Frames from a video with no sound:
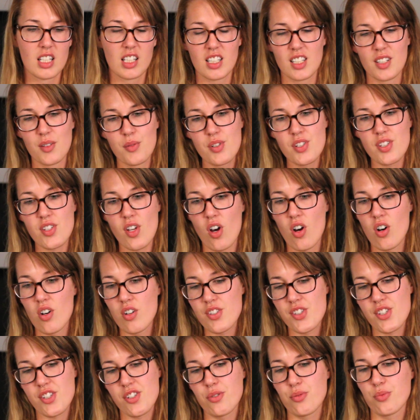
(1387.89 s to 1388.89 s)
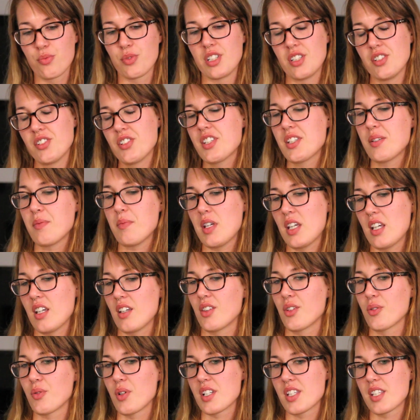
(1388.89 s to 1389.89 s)
It was all surreal to me
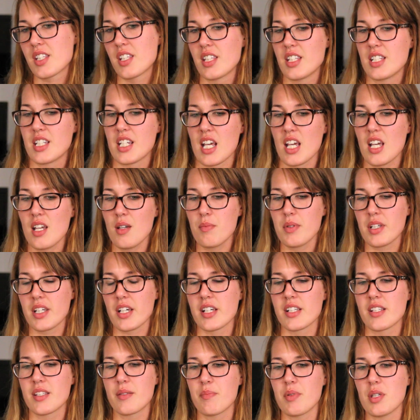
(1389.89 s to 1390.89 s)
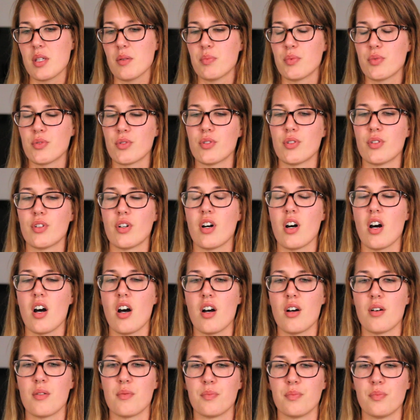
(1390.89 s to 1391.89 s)
the rest of the day, because people
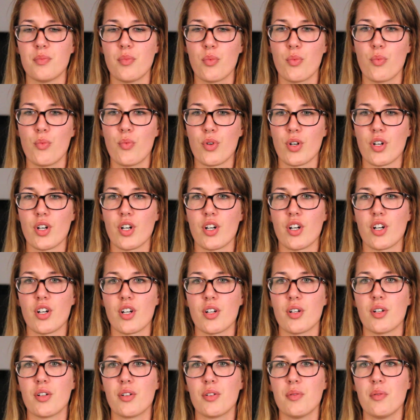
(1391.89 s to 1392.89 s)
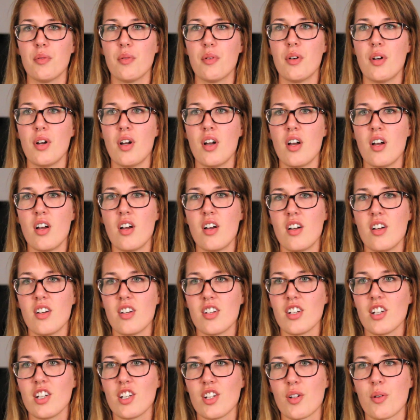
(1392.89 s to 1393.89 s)
were,
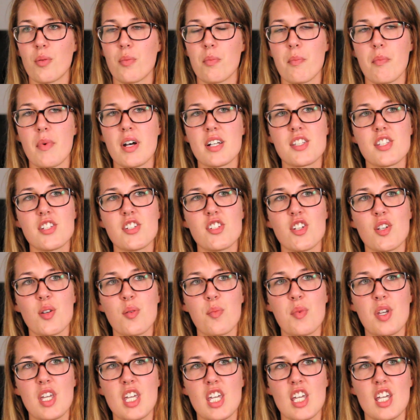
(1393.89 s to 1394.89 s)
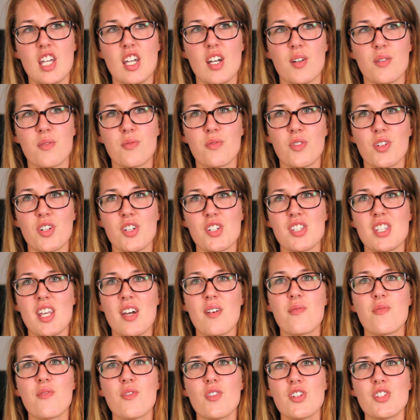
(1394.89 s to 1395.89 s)
you know, messaging me at first.
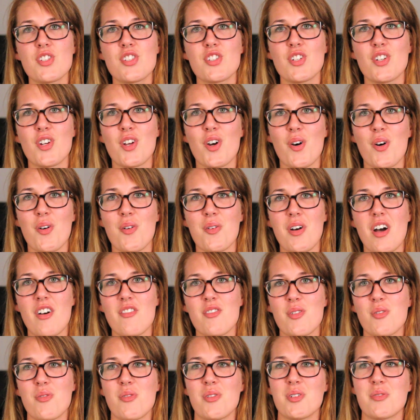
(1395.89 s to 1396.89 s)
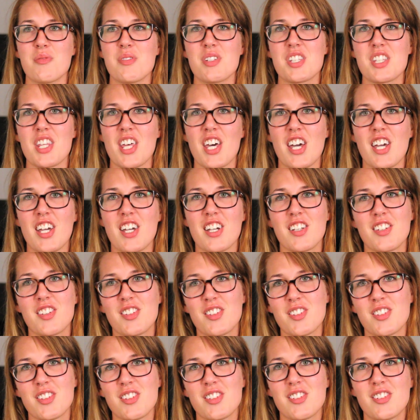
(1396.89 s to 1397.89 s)
At first, you know, everyone was like,
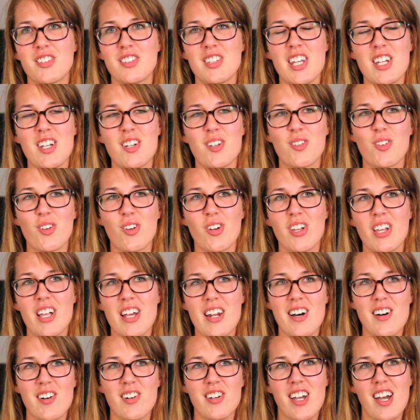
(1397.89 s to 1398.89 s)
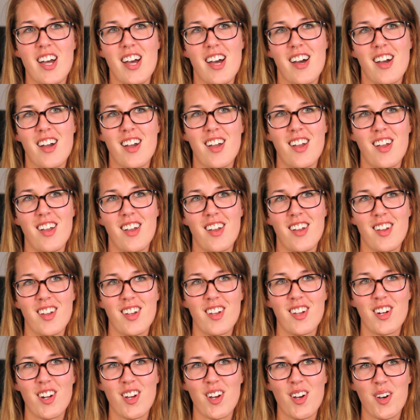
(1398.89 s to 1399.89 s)
Naked Girl at Alkek,
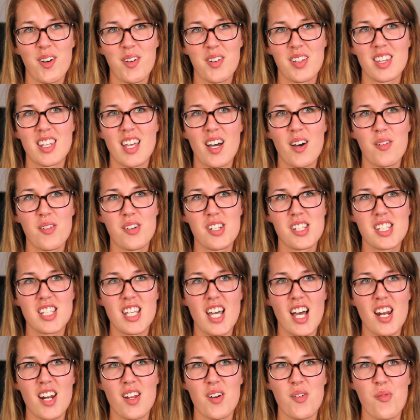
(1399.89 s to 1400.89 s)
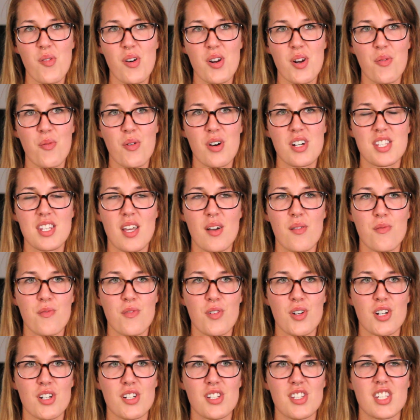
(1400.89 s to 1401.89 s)
you know, and that was kind of what it was at
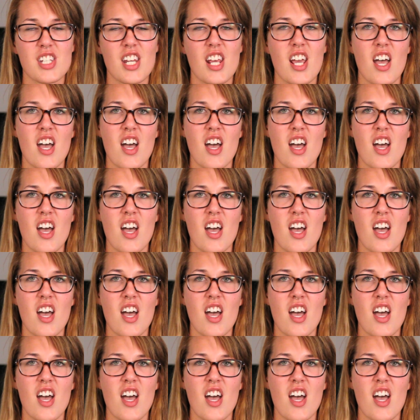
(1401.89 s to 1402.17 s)
first.